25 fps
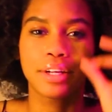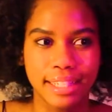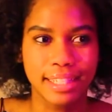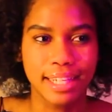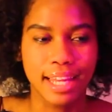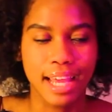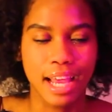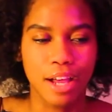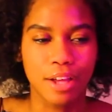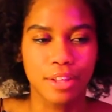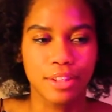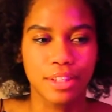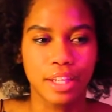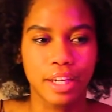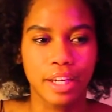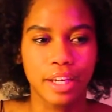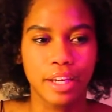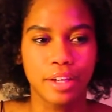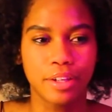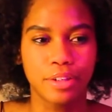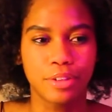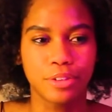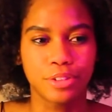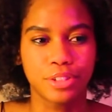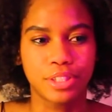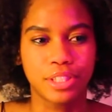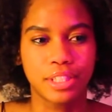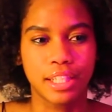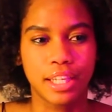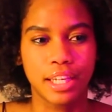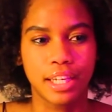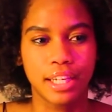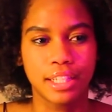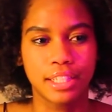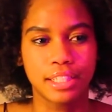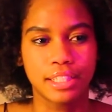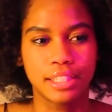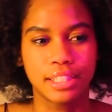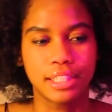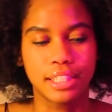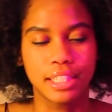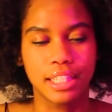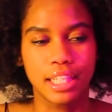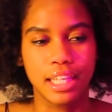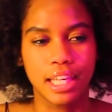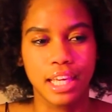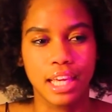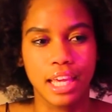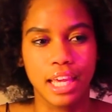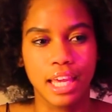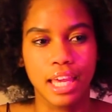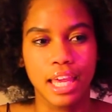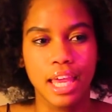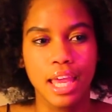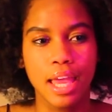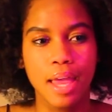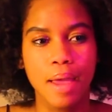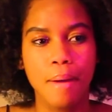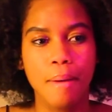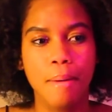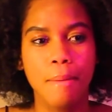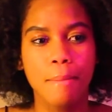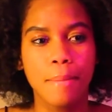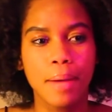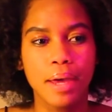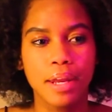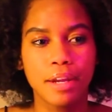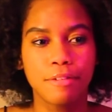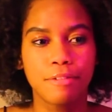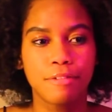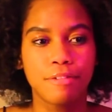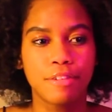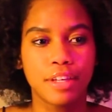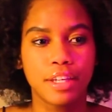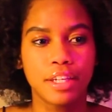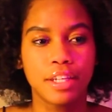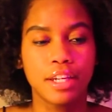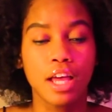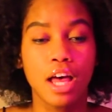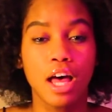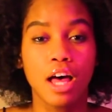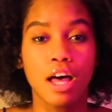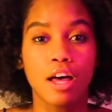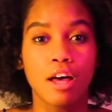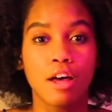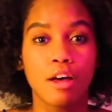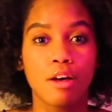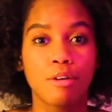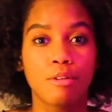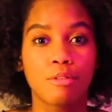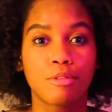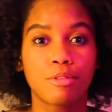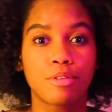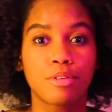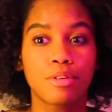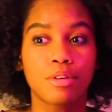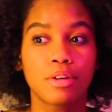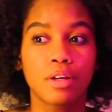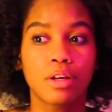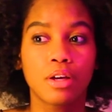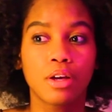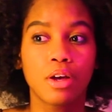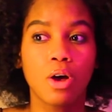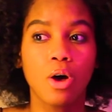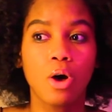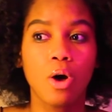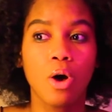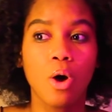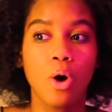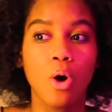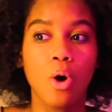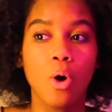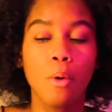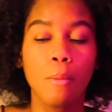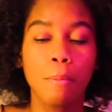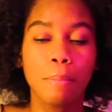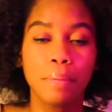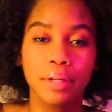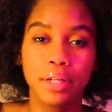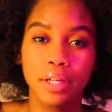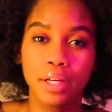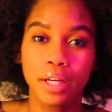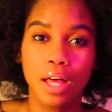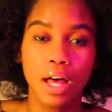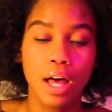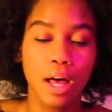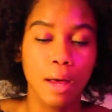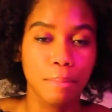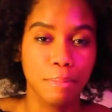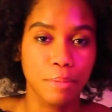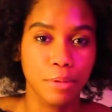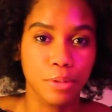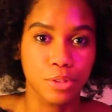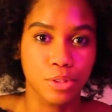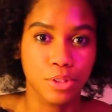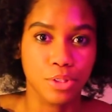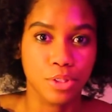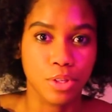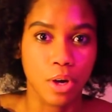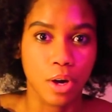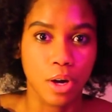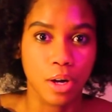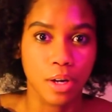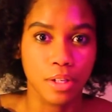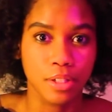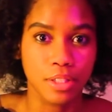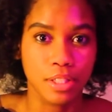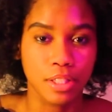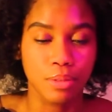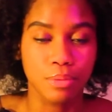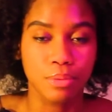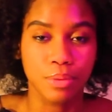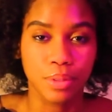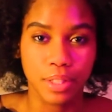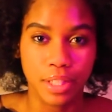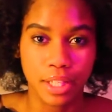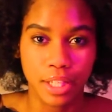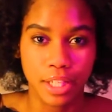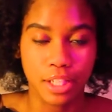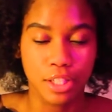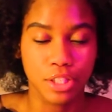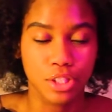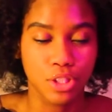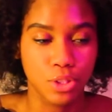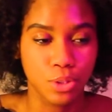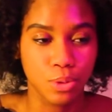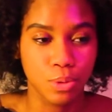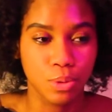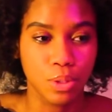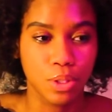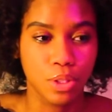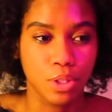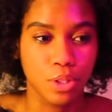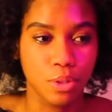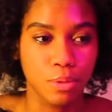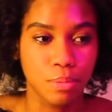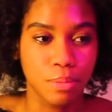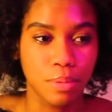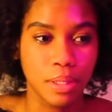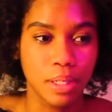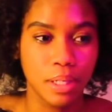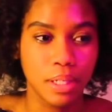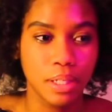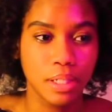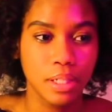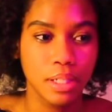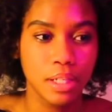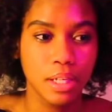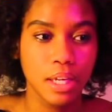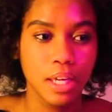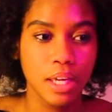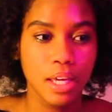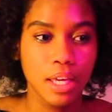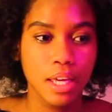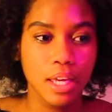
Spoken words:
And now that I understand the benefit of opening up your scars and relating to a human,